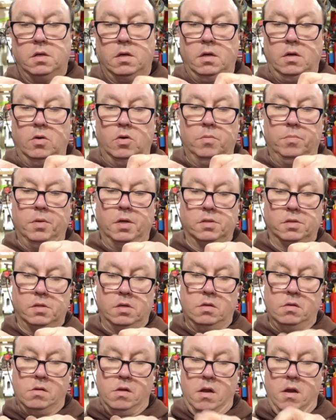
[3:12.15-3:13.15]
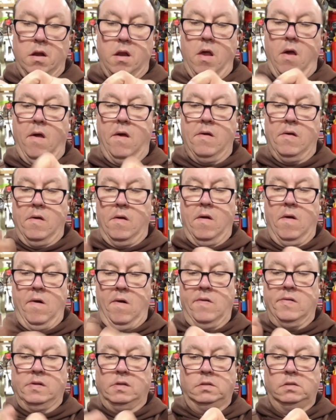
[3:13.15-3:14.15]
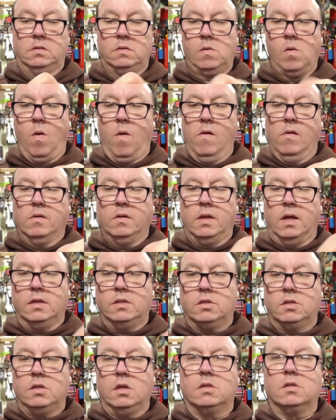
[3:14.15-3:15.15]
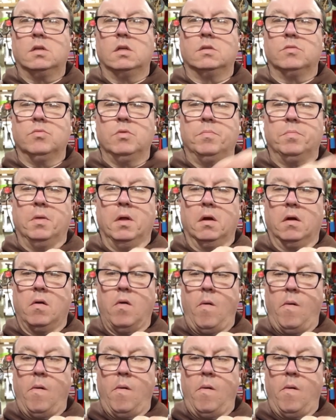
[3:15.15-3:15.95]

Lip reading: I know how it plugs in, and that's the accessory plug.